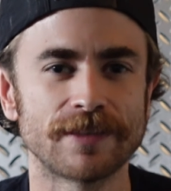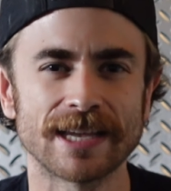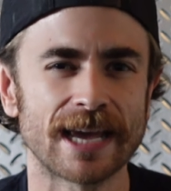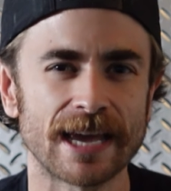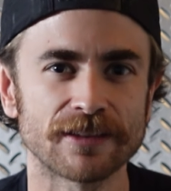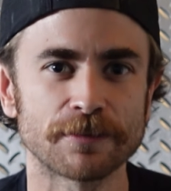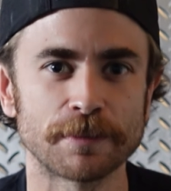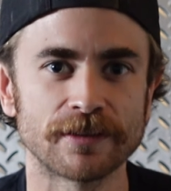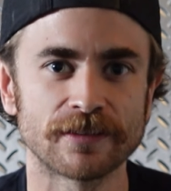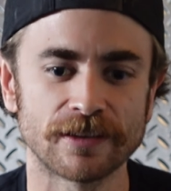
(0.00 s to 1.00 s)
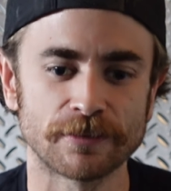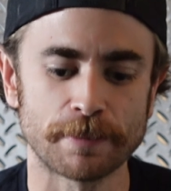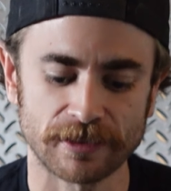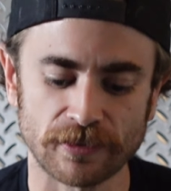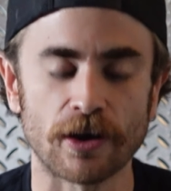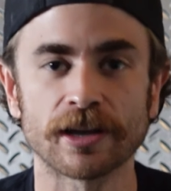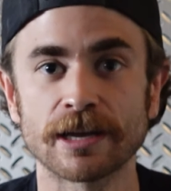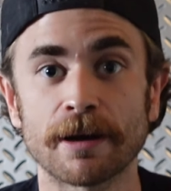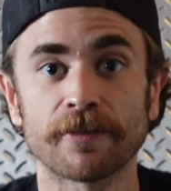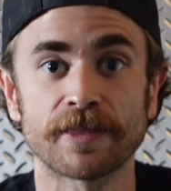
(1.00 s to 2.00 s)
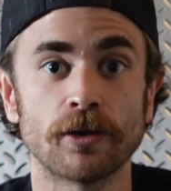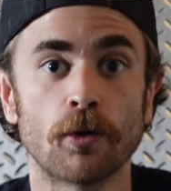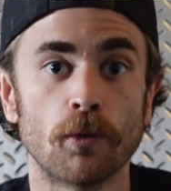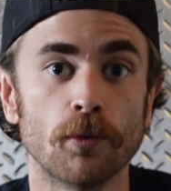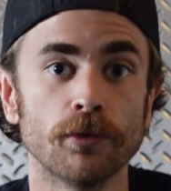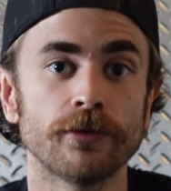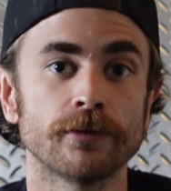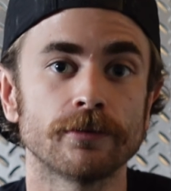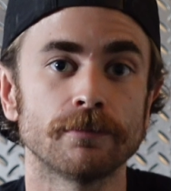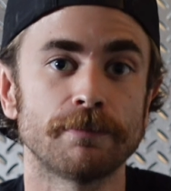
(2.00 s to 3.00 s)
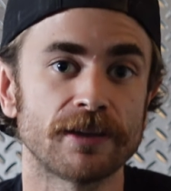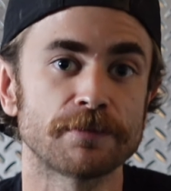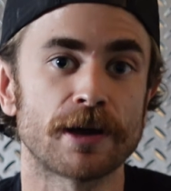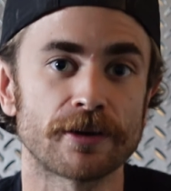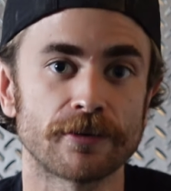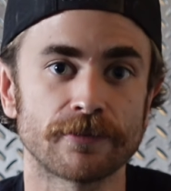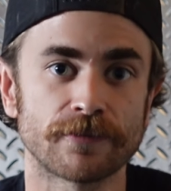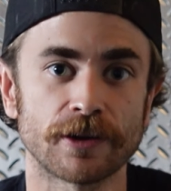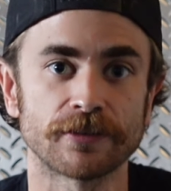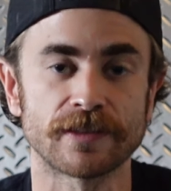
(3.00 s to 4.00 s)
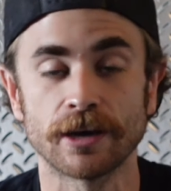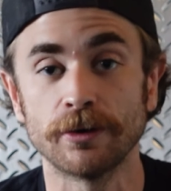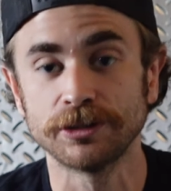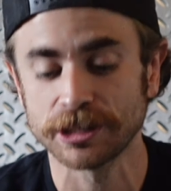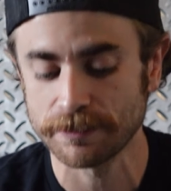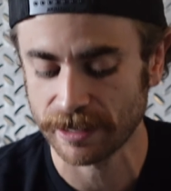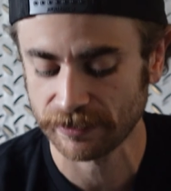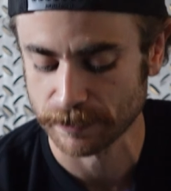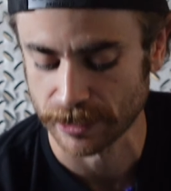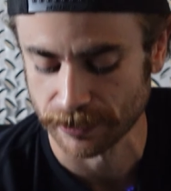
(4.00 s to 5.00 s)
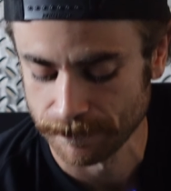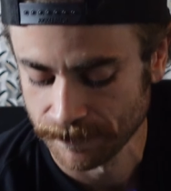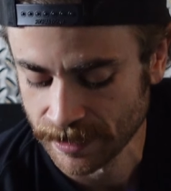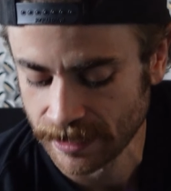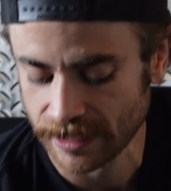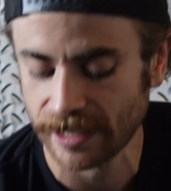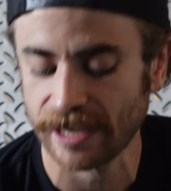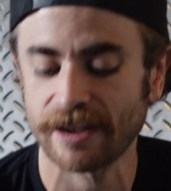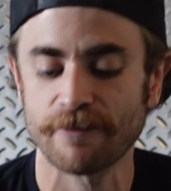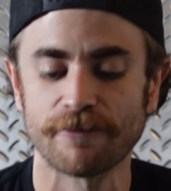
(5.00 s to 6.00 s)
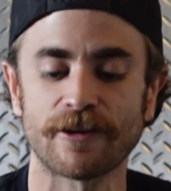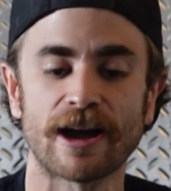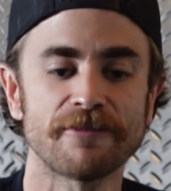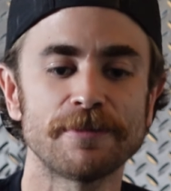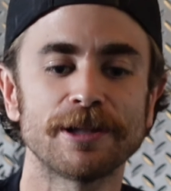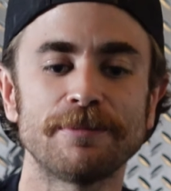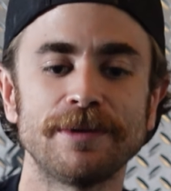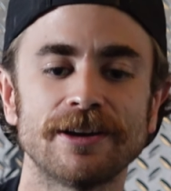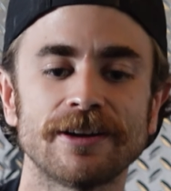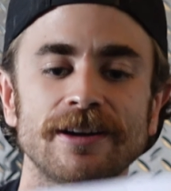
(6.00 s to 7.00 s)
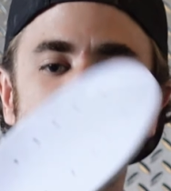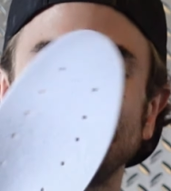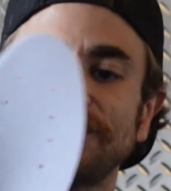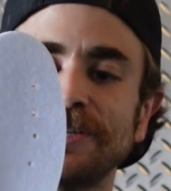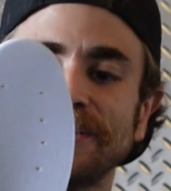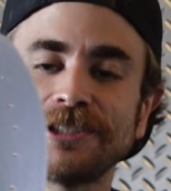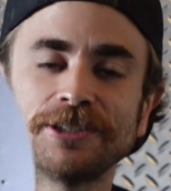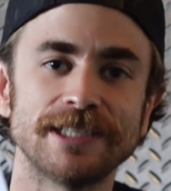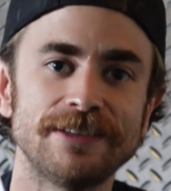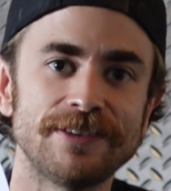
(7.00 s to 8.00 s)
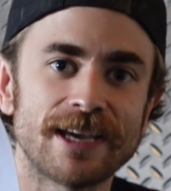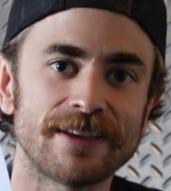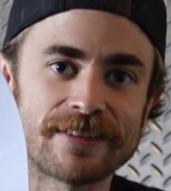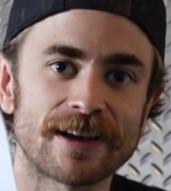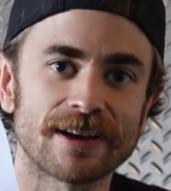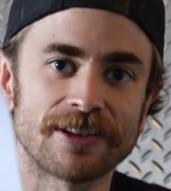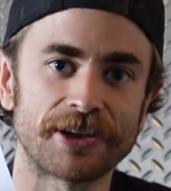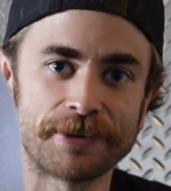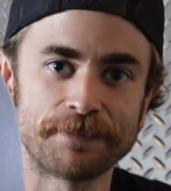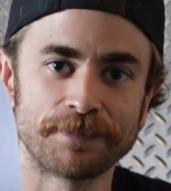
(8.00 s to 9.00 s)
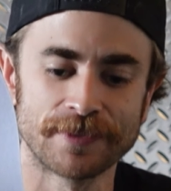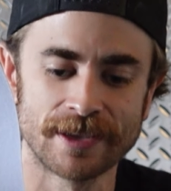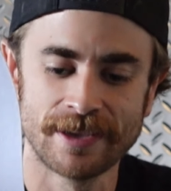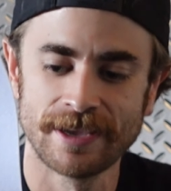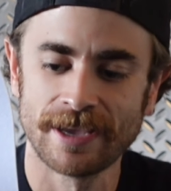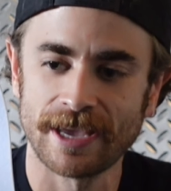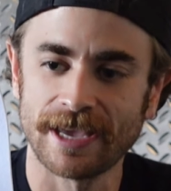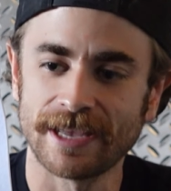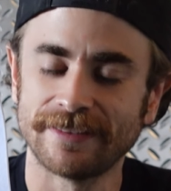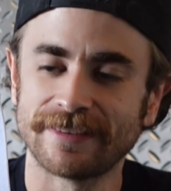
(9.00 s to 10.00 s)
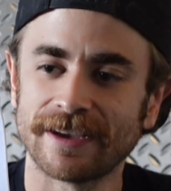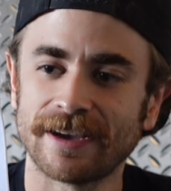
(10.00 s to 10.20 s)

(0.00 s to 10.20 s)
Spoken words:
enhancements is by talking about the old base model first, the OG base model. It had a 5mm traditional EVA Sockliner, and